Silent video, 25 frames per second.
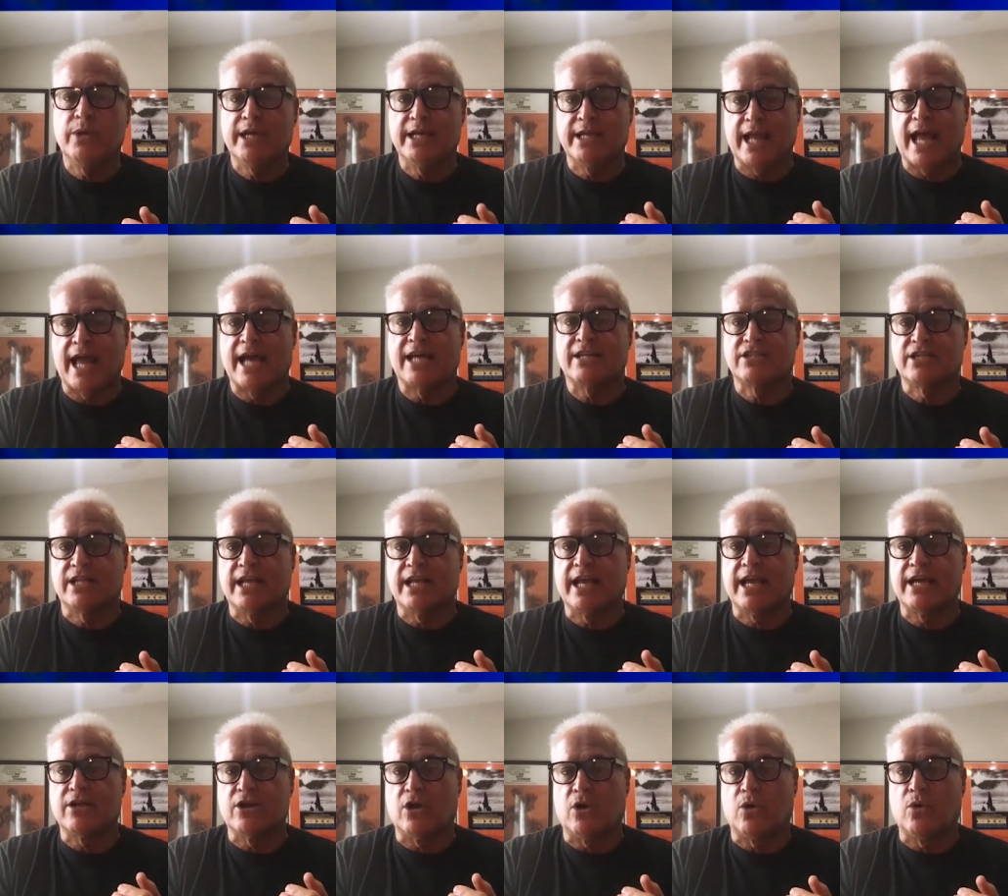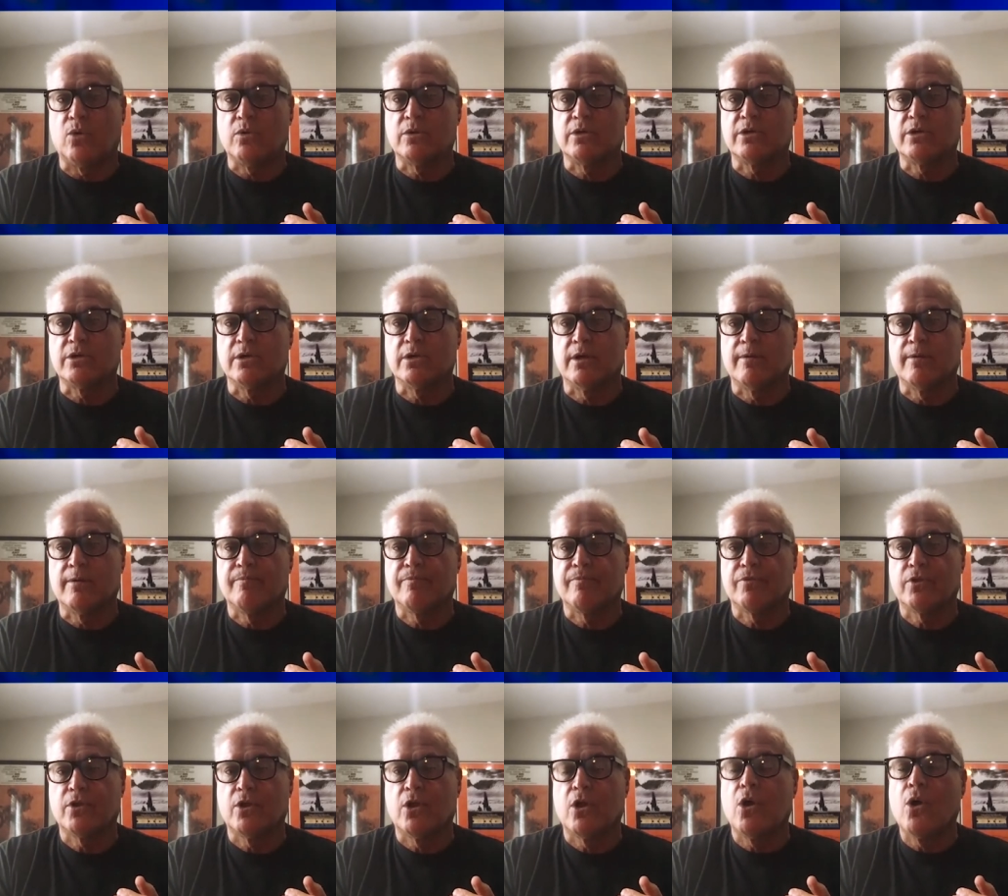it as they get older,
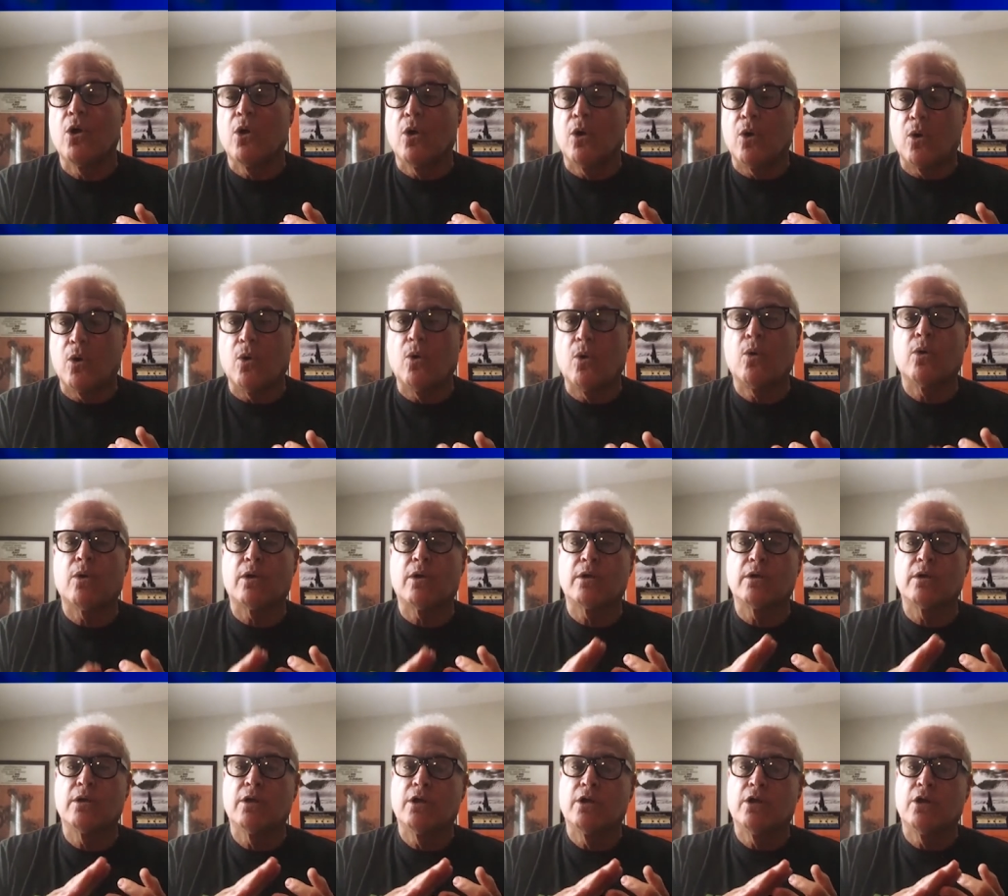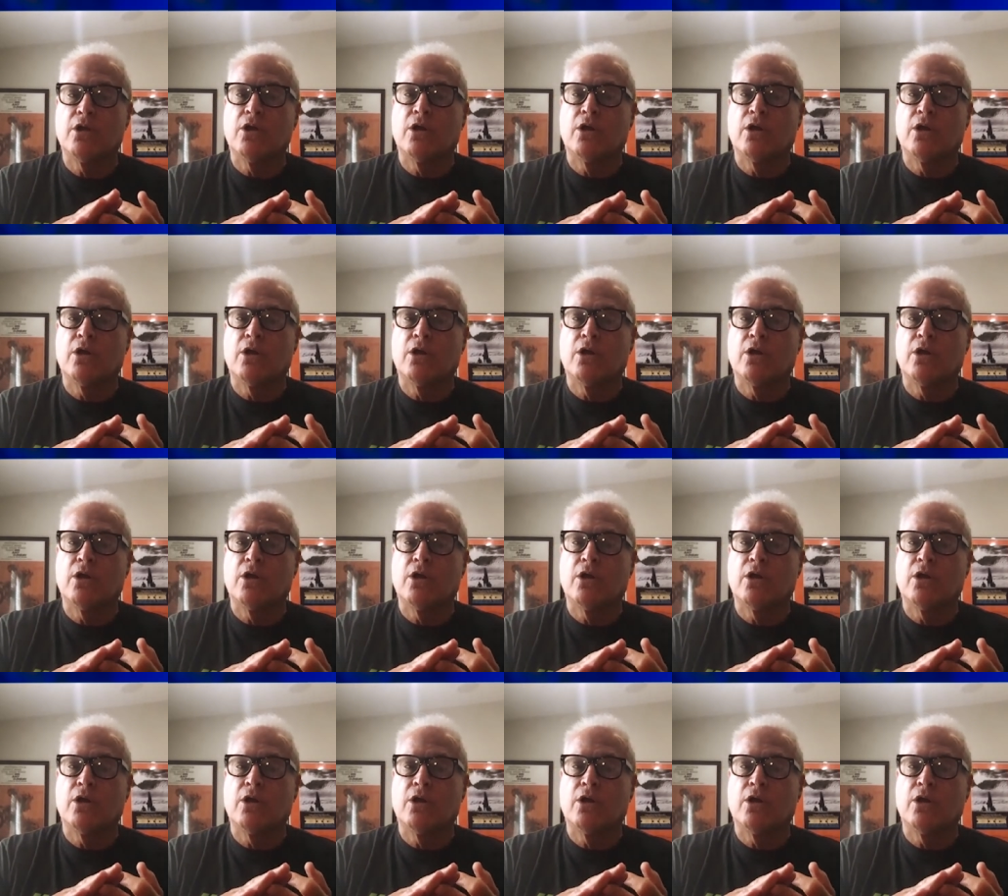or